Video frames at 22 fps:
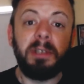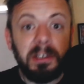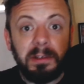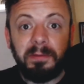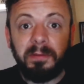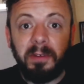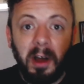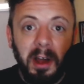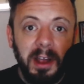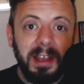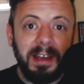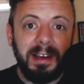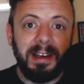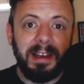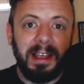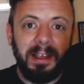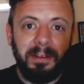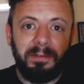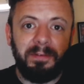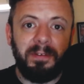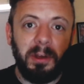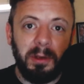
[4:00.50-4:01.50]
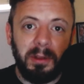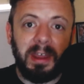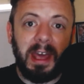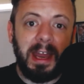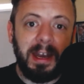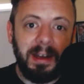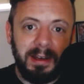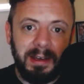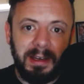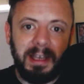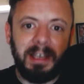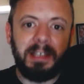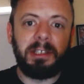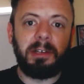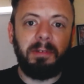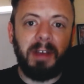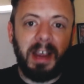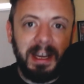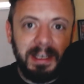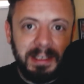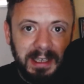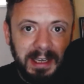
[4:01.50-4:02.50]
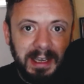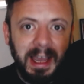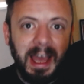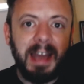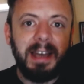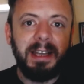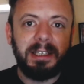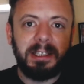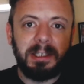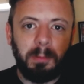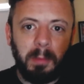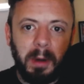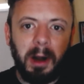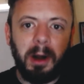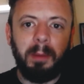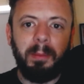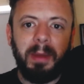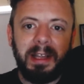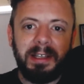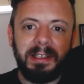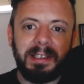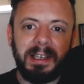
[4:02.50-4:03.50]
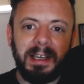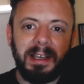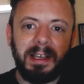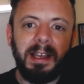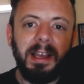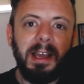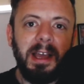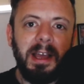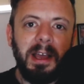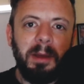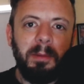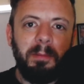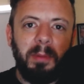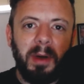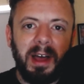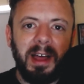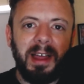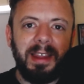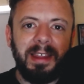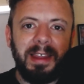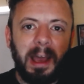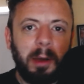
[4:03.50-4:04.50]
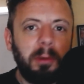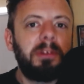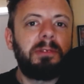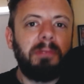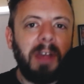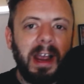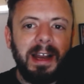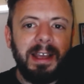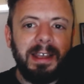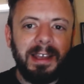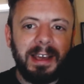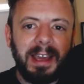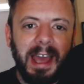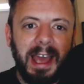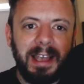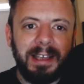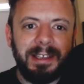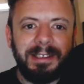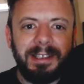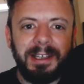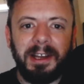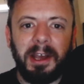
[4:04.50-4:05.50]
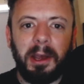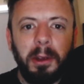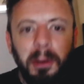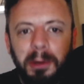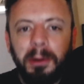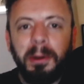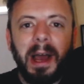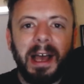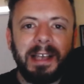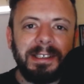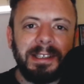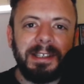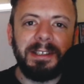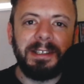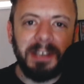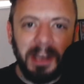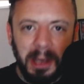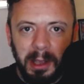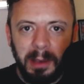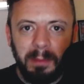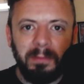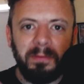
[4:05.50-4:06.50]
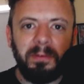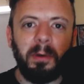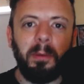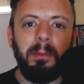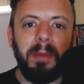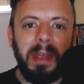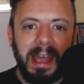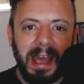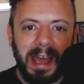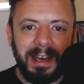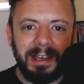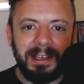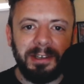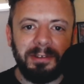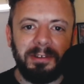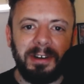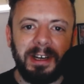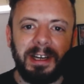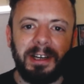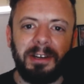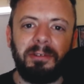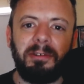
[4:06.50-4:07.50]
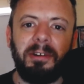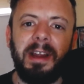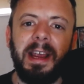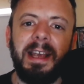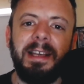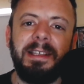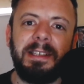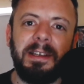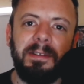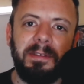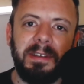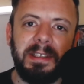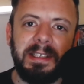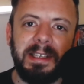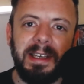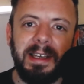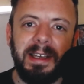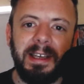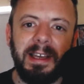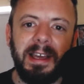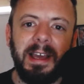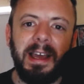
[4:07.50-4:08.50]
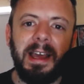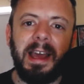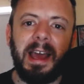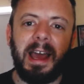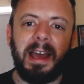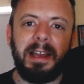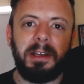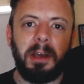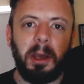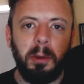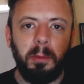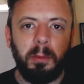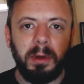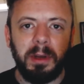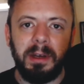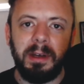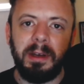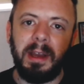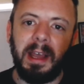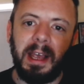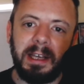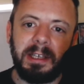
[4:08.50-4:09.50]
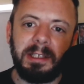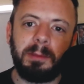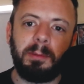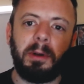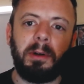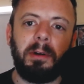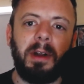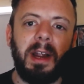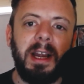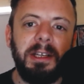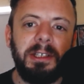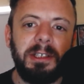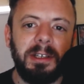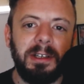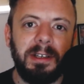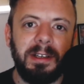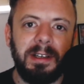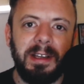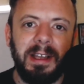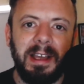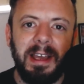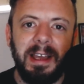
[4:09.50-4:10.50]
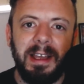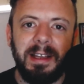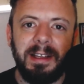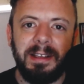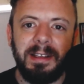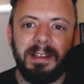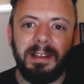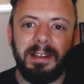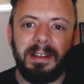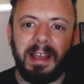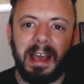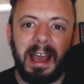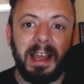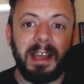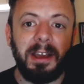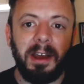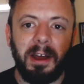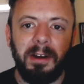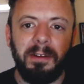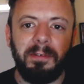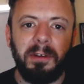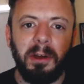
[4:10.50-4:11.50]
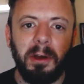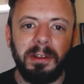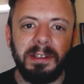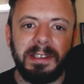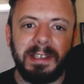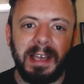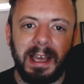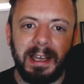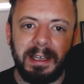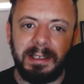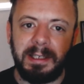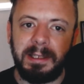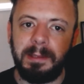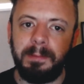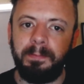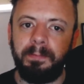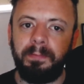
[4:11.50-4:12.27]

is fine if you're then iterating and experimenting. But that was rarely the case. Who has the time for meandering creativity and open exploration in that kind of context?